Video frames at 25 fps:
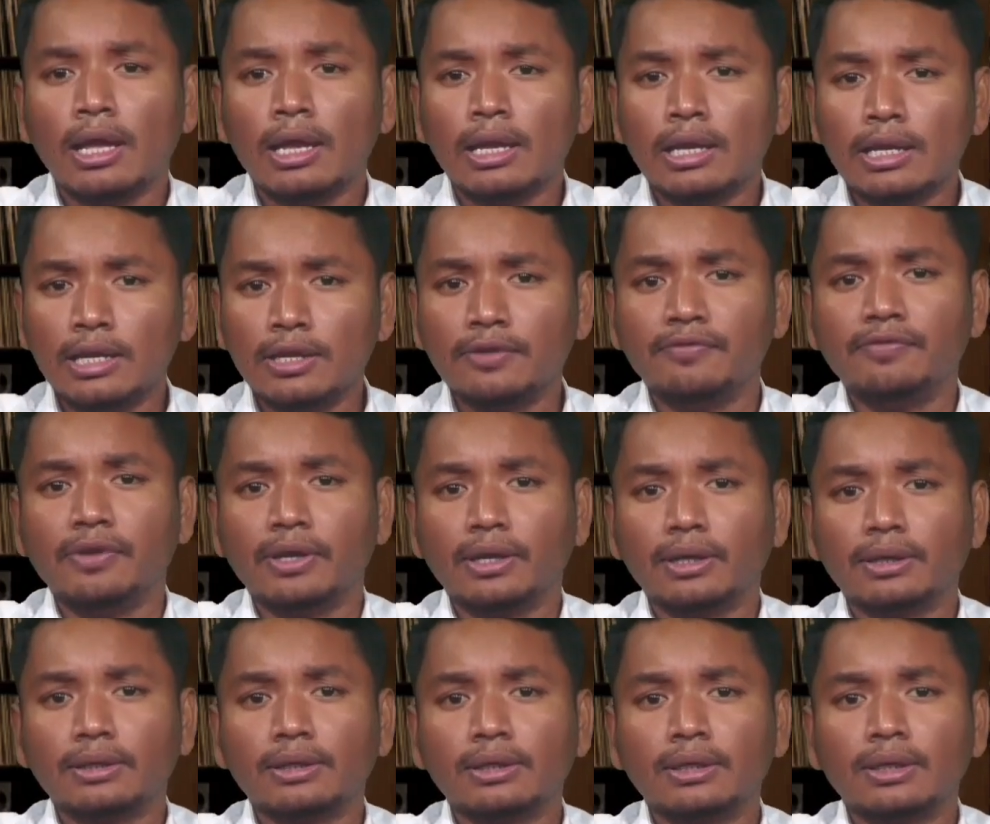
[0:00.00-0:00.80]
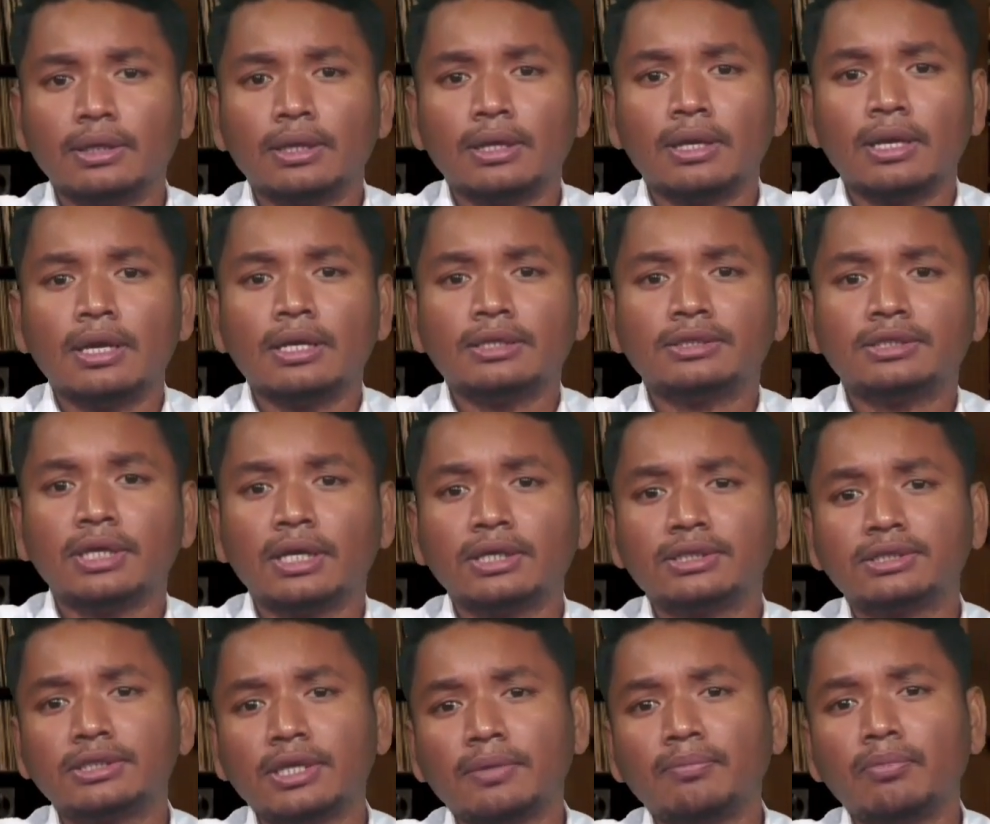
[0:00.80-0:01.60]
living,
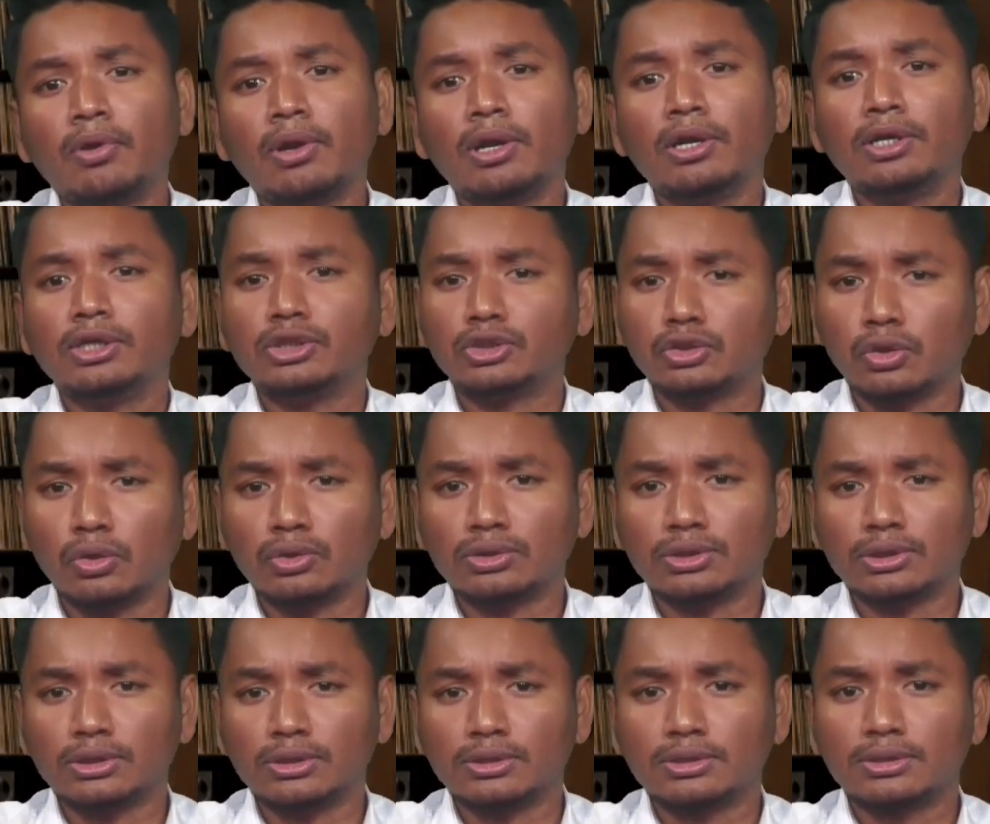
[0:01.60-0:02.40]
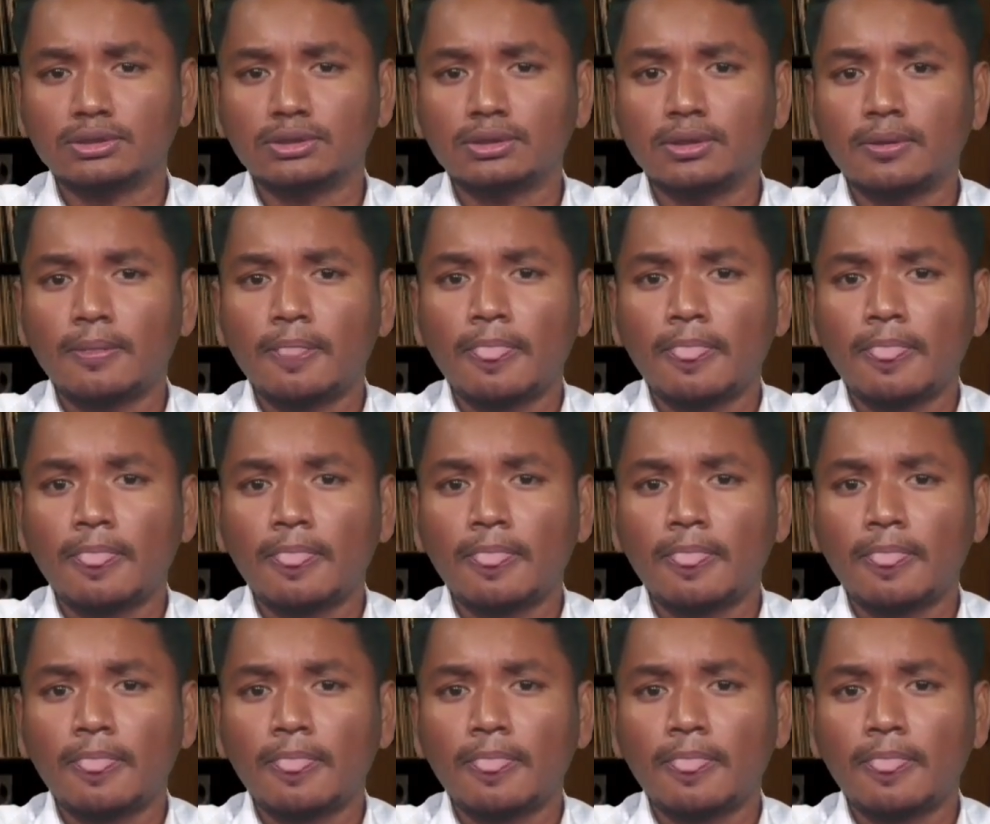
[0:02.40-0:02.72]
searchable resources.